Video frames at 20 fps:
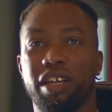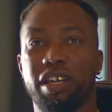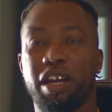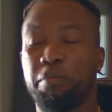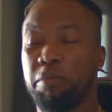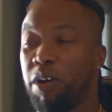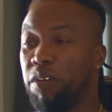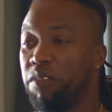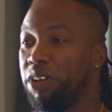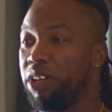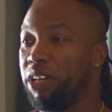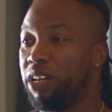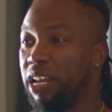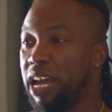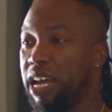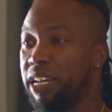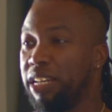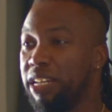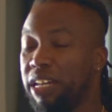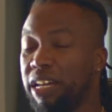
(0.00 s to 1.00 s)
come over here
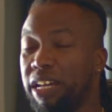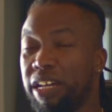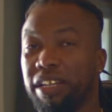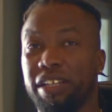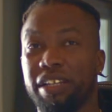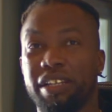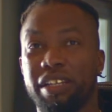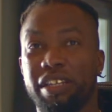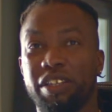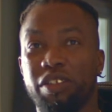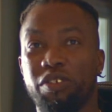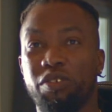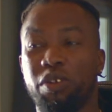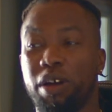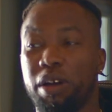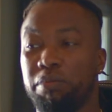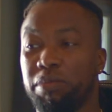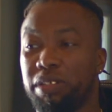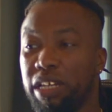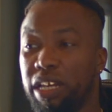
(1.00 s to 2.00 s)
like that? Yeah. You know
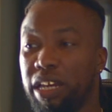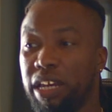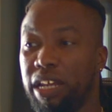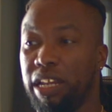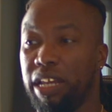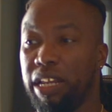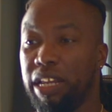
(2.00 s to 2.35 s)
what I'm saying?